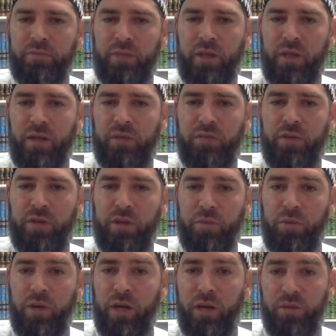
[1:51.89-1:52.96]
And if the
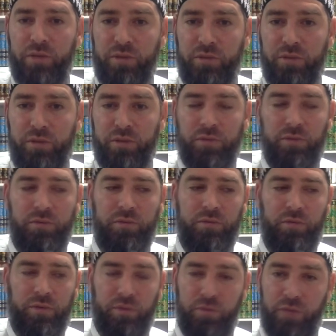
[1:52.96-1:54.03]
number helps you to
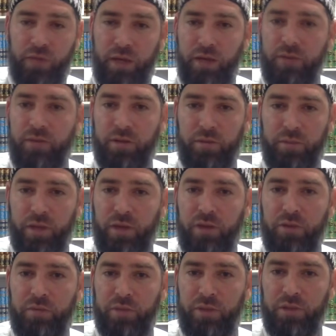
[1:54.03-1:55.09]
do that, then by
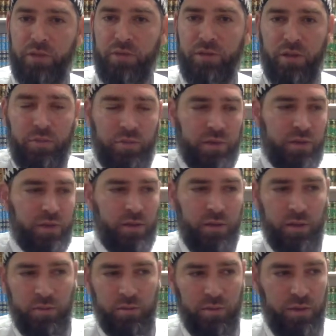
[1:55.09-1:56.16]
all means, use a number. Say,
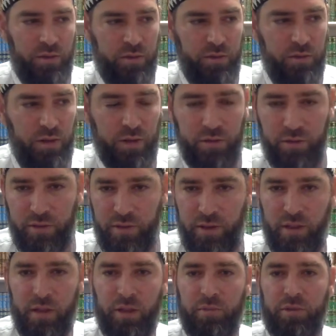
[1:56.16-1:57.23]
I'm going to do 100 today,
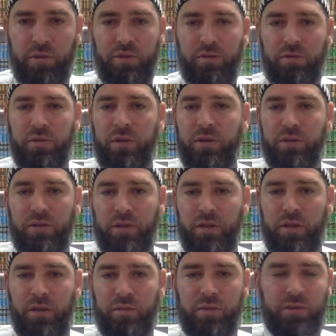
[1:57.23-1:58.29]
I'm going to do 200 today,
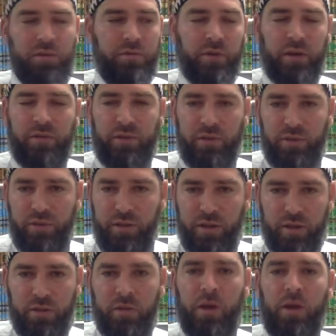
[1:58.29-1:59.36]
I'm going to do 500
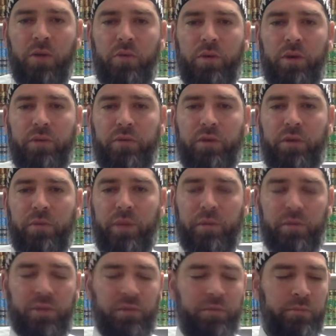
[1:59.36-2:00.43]
today, whatever it might
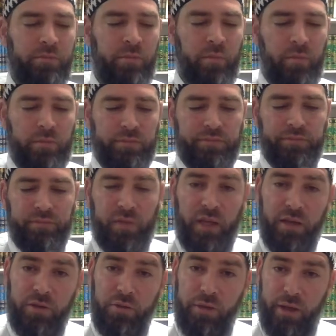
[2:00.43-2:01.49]
be.
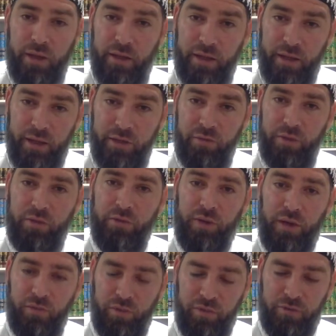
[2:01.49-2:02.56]
And do that. And as we do
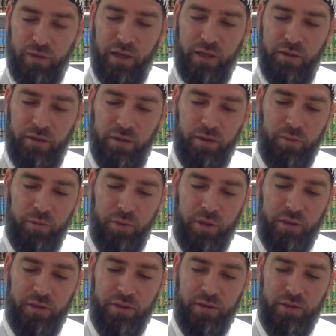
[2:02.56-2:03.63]
that, we'll find that it
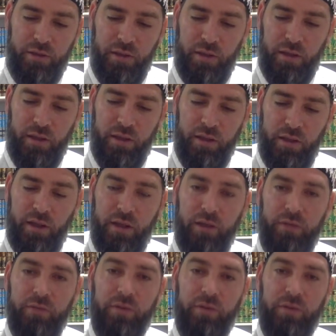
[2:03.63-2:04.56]
brings a kind of